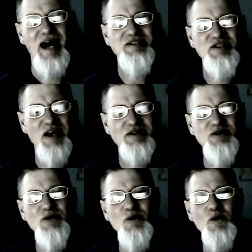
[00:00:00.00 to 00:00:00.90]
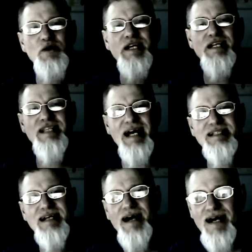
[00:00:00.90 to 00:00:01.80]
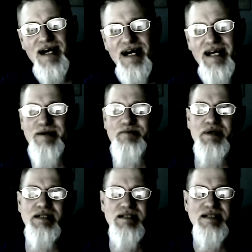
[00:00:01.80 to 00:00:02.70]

I sought the Lord in that time,